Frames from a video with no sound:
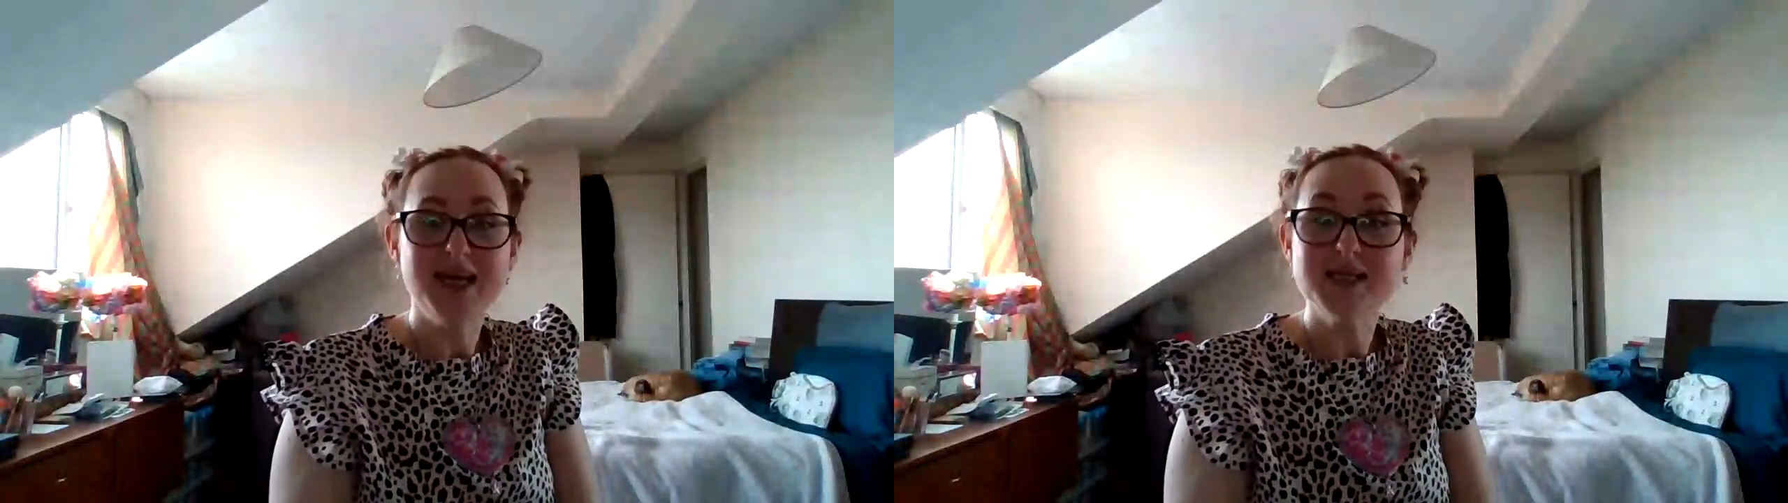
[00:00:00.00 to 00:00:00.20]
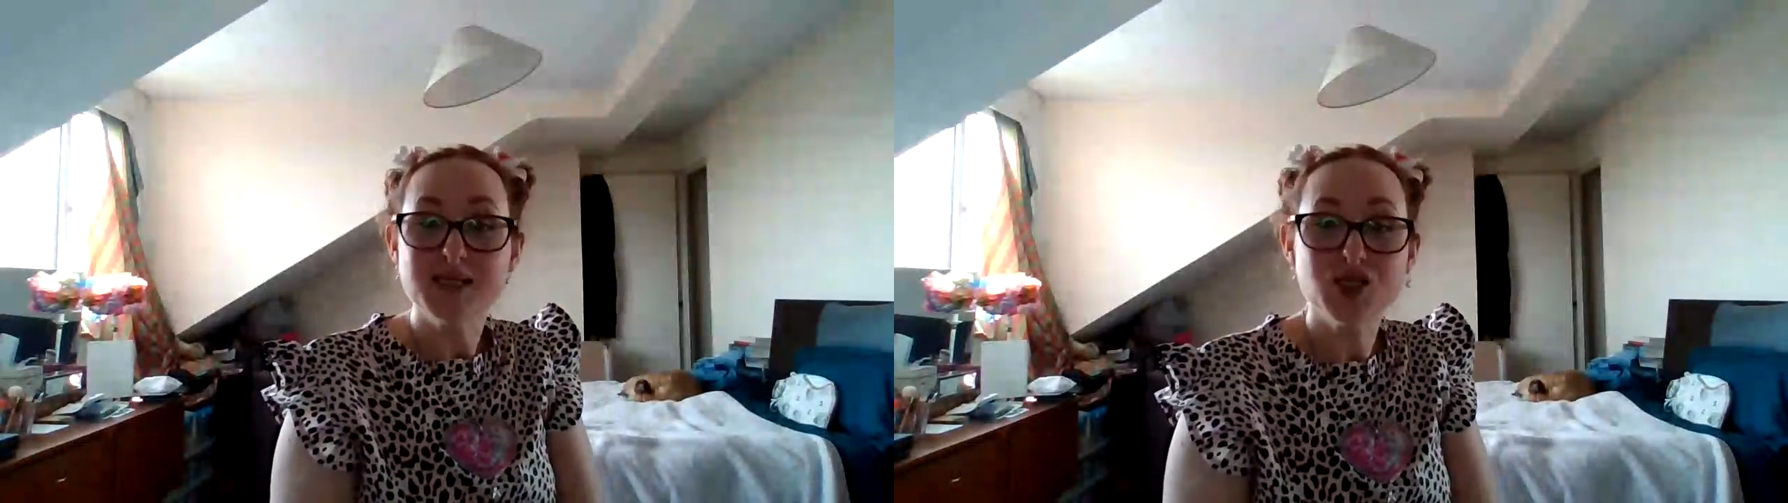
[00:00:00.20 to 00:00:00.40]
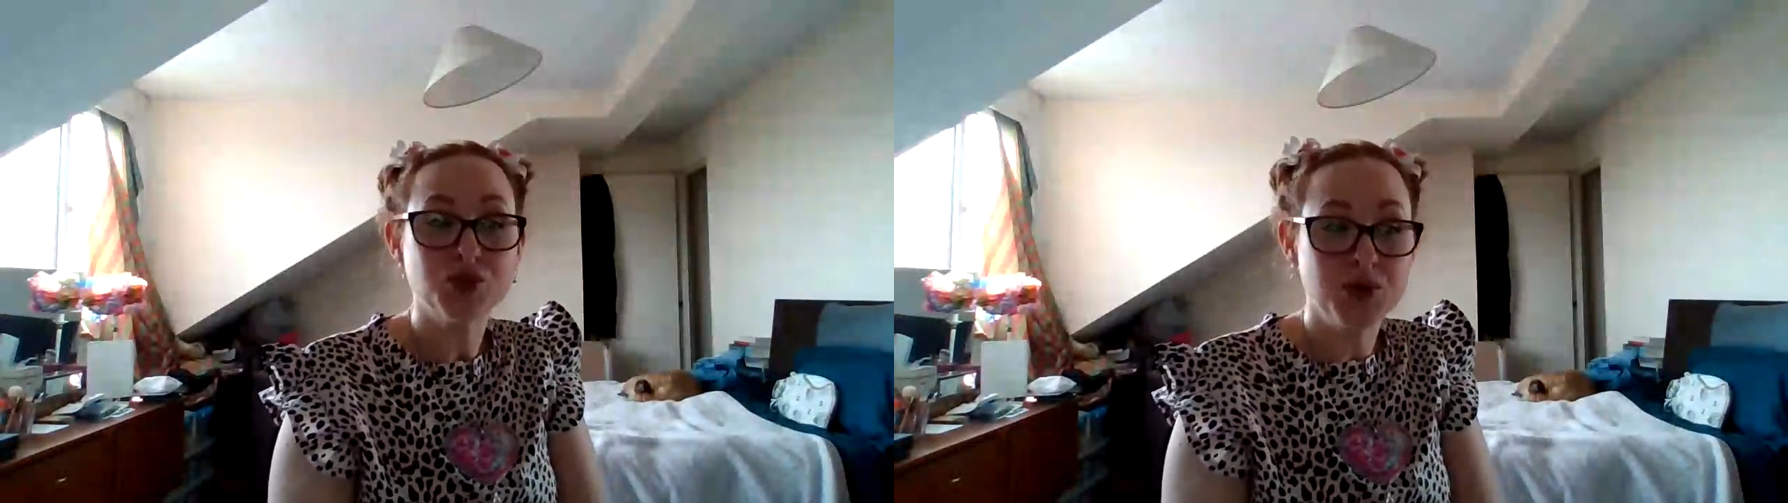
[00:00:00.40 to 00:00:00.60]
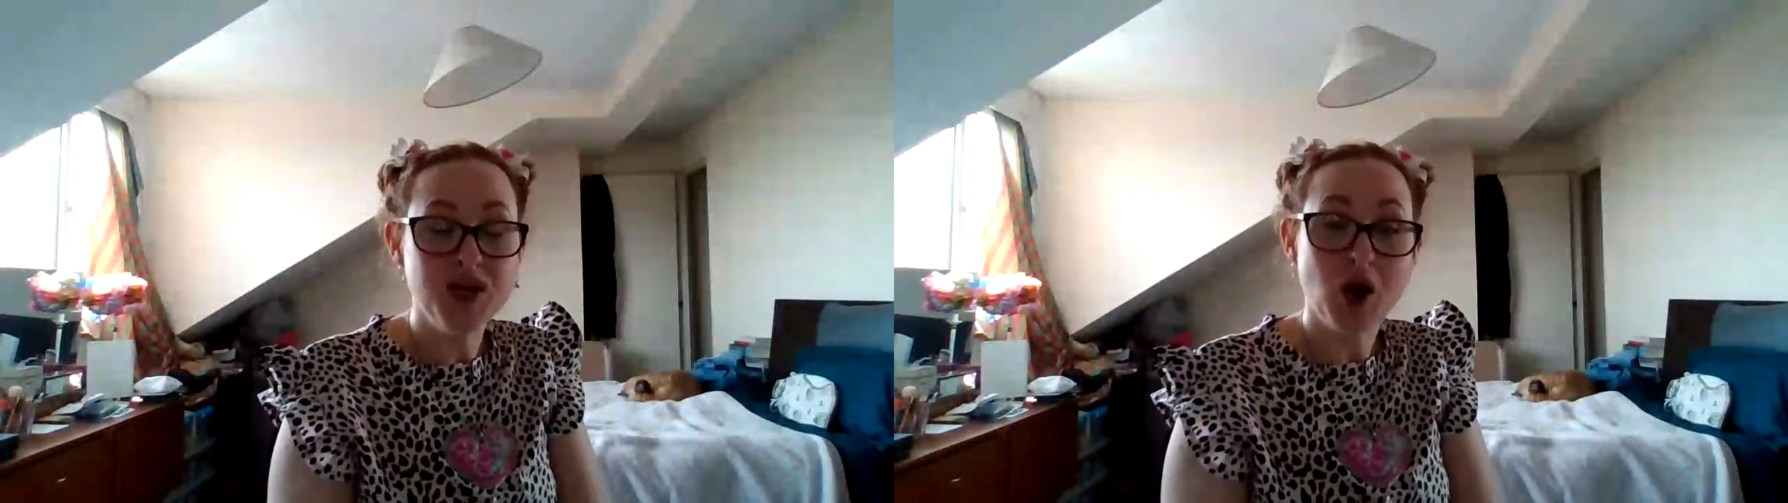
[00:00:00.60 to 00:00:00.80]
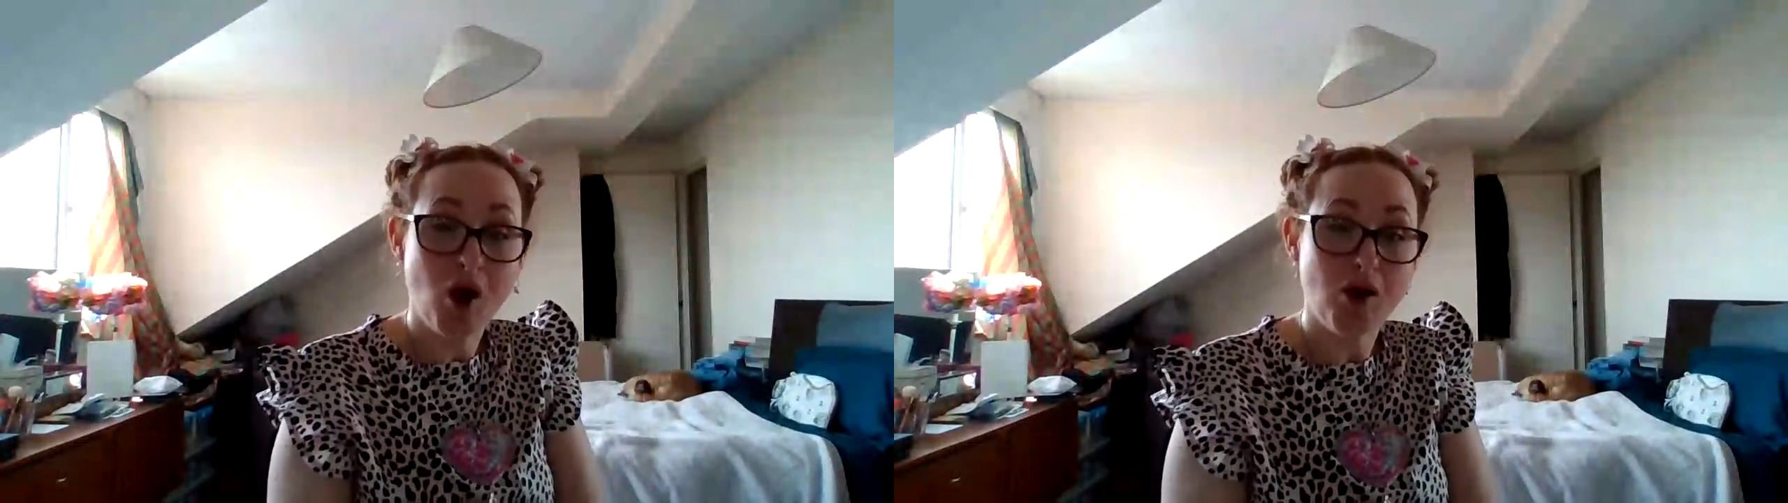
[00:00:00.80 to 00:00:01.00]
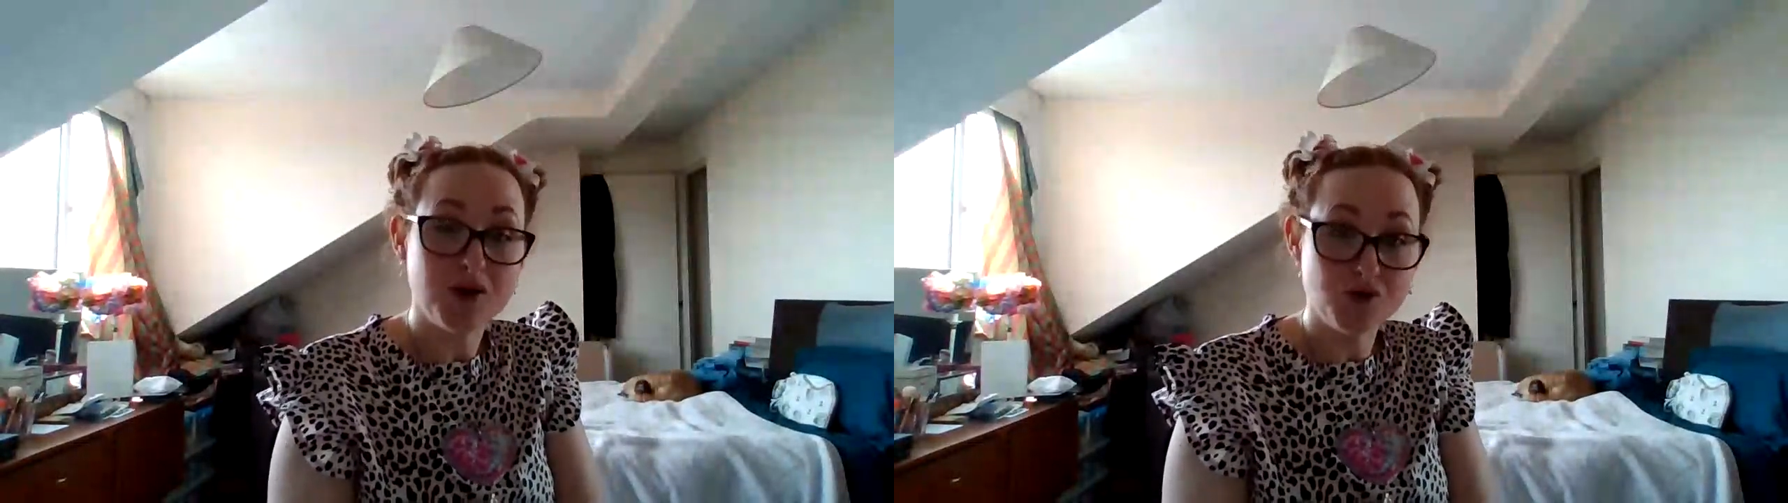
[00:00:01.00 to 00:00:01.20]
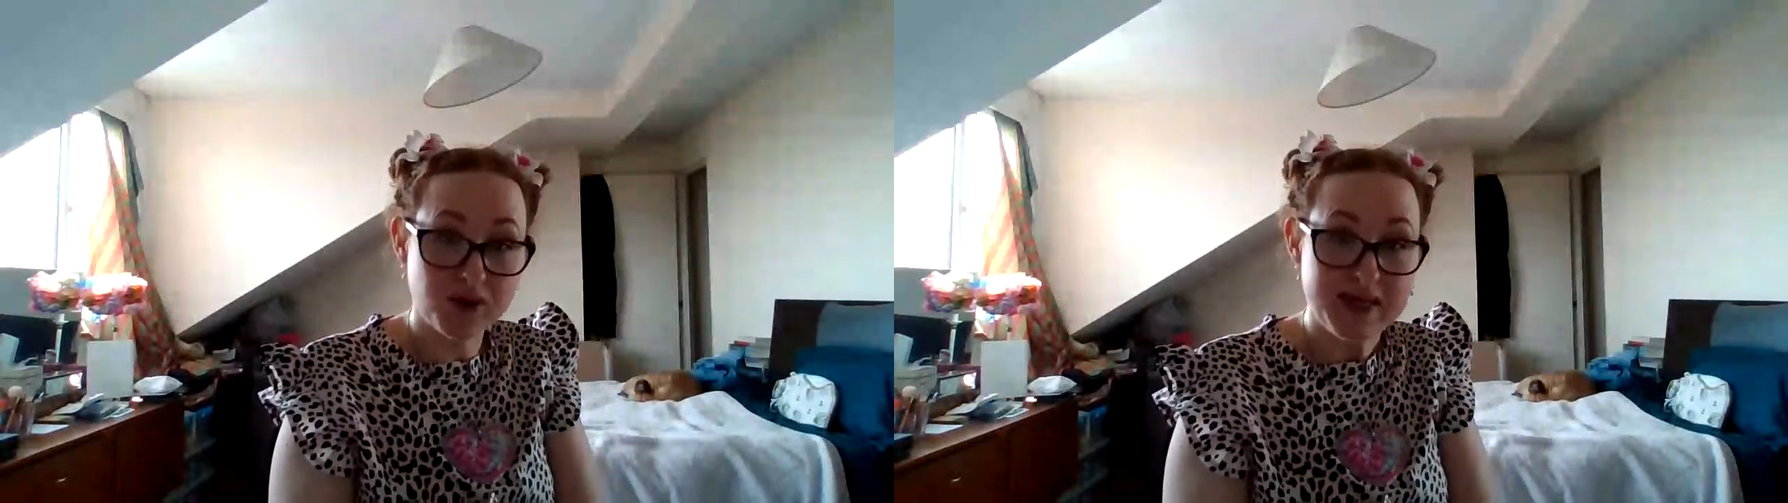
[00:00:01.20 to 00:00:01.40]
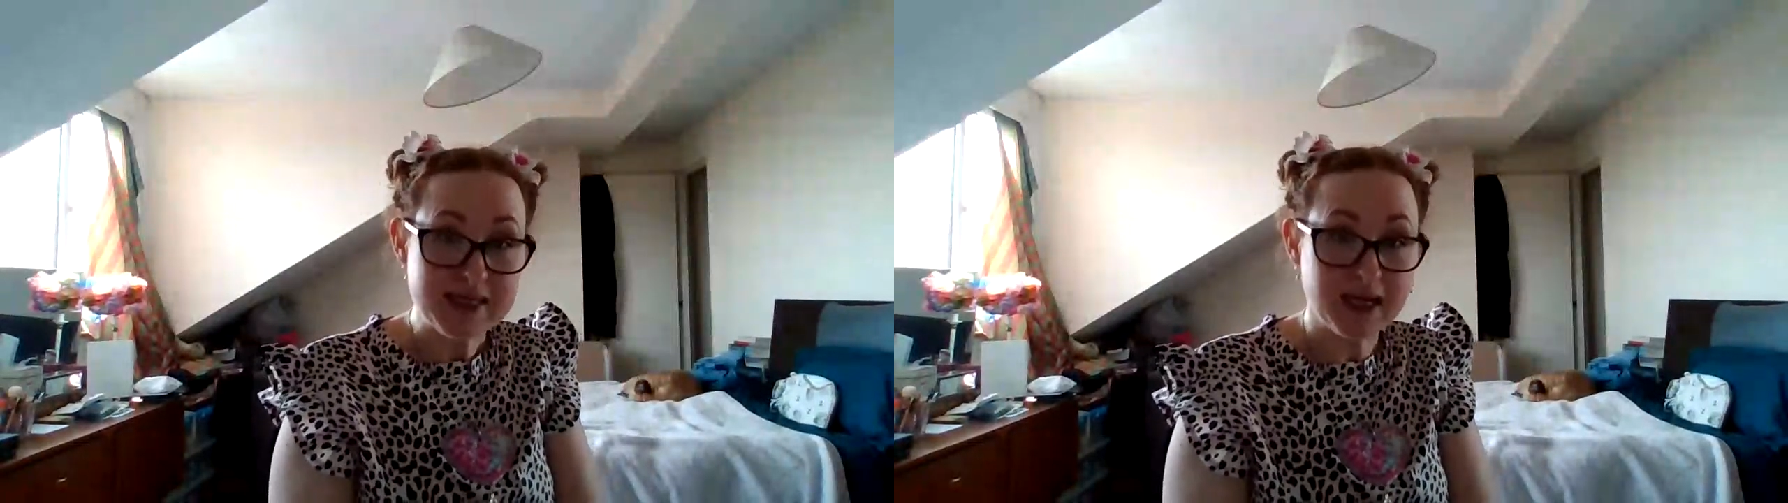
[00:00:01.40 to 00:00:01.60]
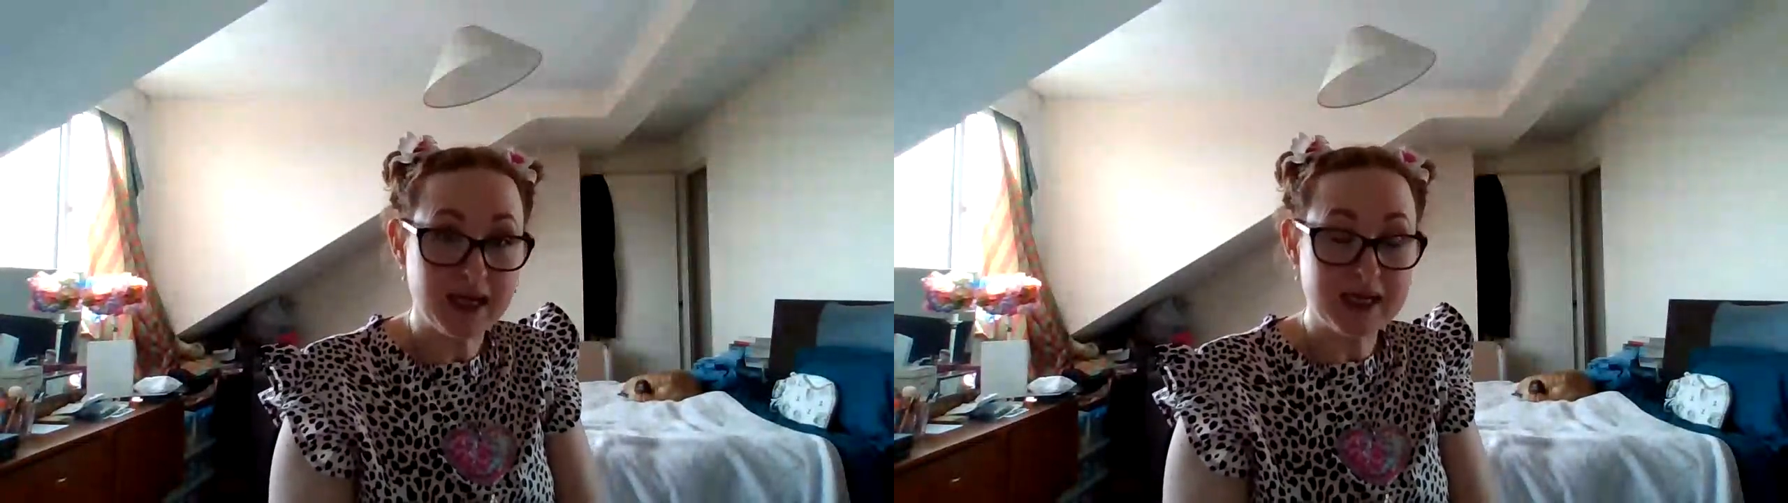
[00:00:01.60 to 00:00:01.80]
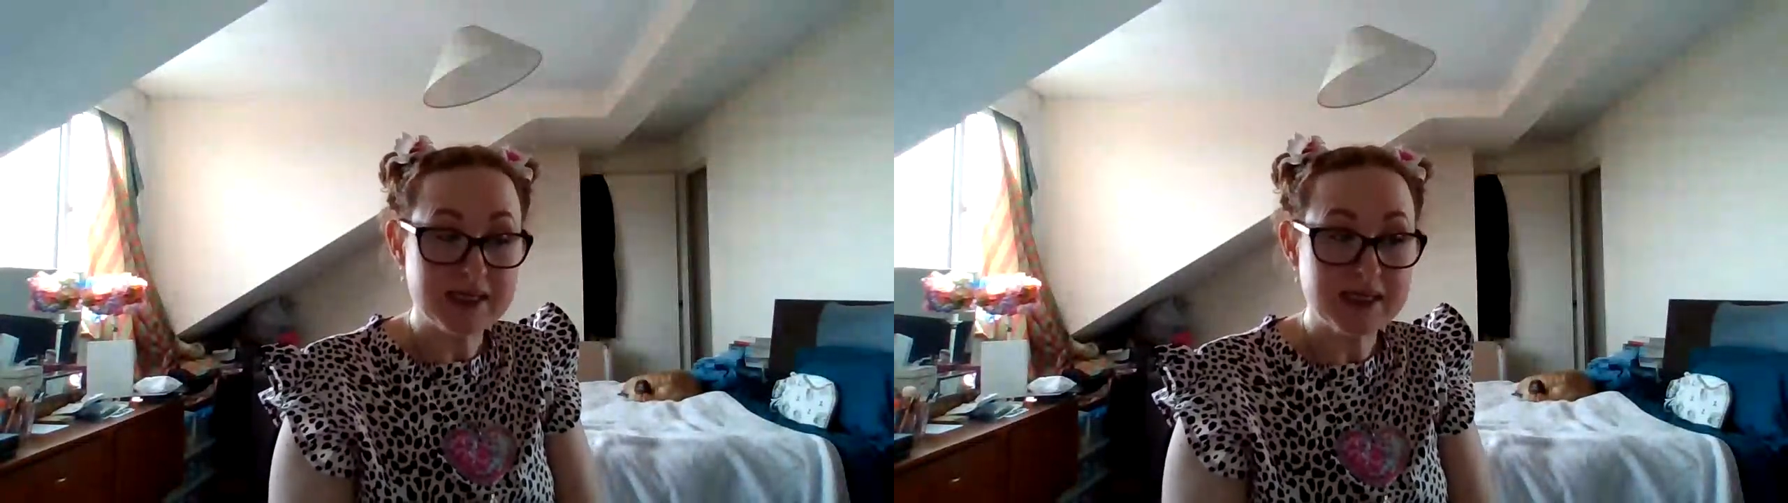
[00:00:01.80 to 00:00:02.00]
he does 3 card
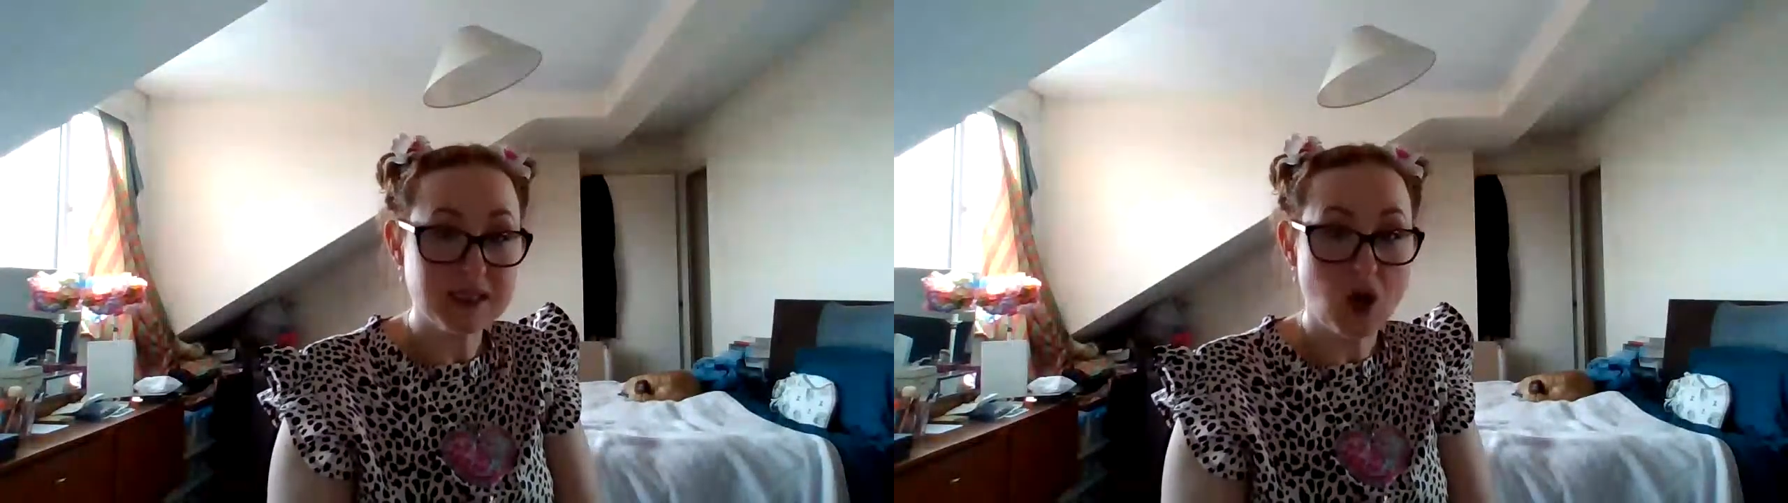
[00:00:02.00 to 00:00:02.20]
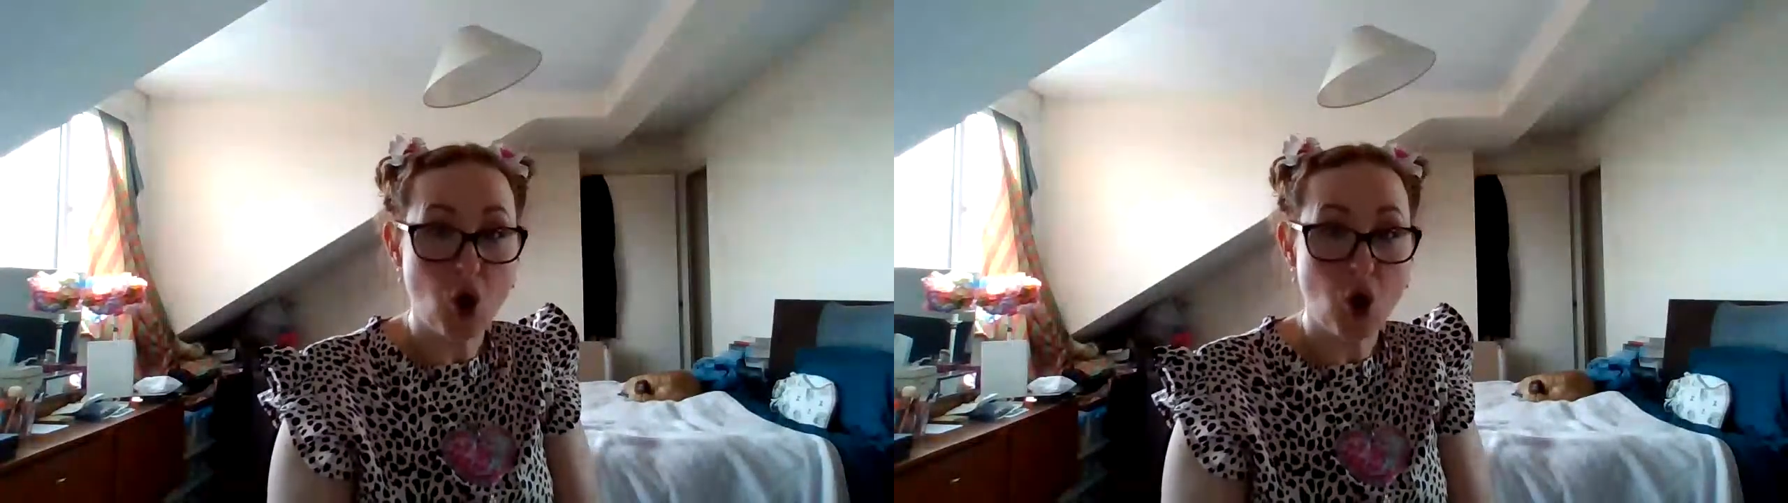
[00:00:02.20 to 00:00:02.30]
readings